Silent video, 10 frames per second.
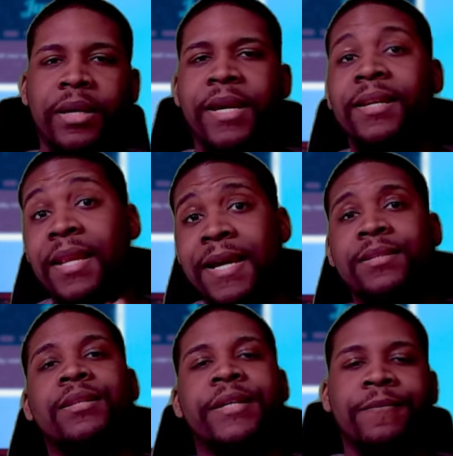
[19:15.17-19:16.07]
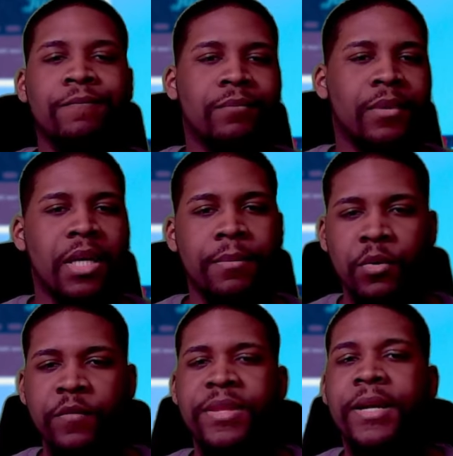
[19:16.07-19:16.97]
And lastly, a
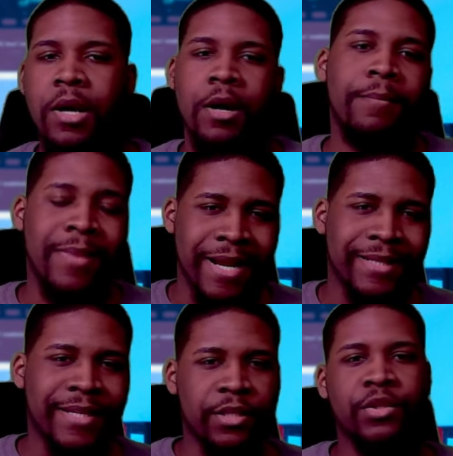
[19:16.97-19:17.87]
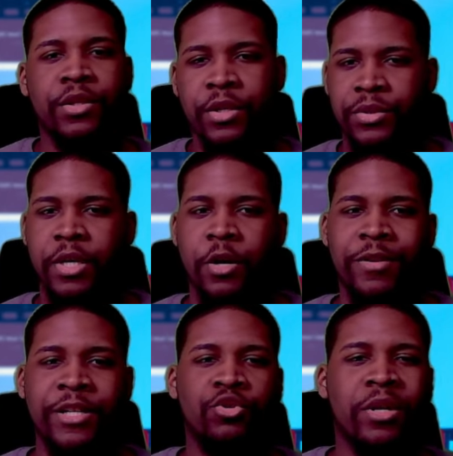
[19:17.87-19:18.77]
movie that caught my attention 2 years ago
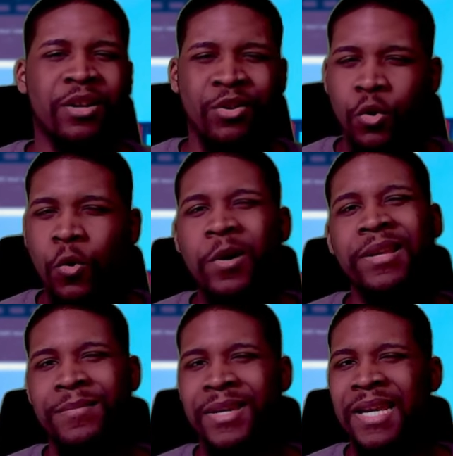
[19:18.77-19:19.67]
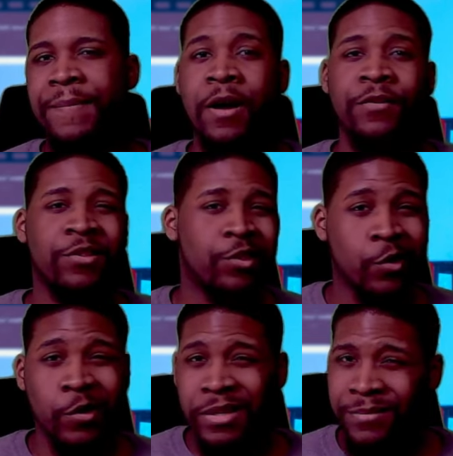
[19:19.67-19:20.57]
that struck a chord in me about
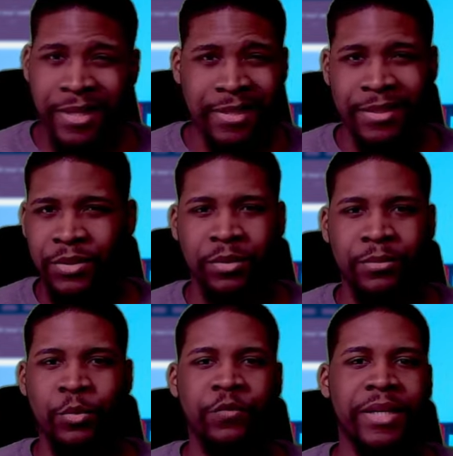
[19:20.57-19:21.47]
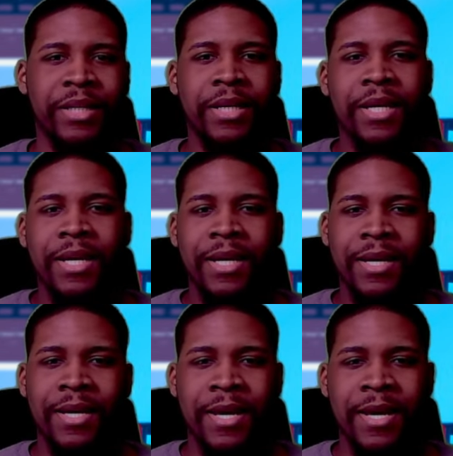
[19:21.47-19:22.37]
30 minutes into the movie,
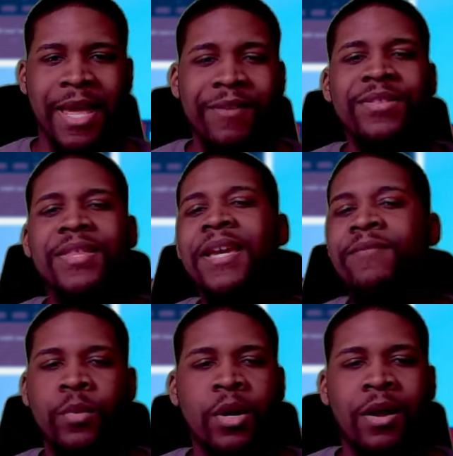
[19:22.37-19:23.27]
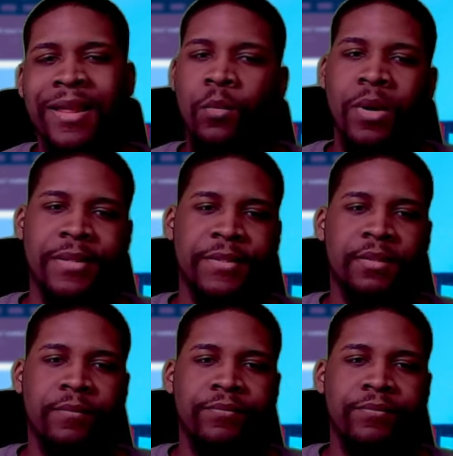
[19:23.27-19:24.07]
Everything Everywhere All at Once.